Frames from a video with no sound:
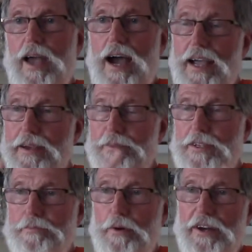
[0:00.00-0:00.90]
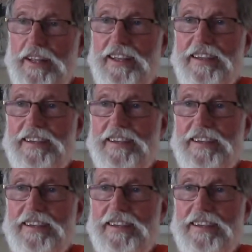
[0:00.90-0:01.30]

I am this body.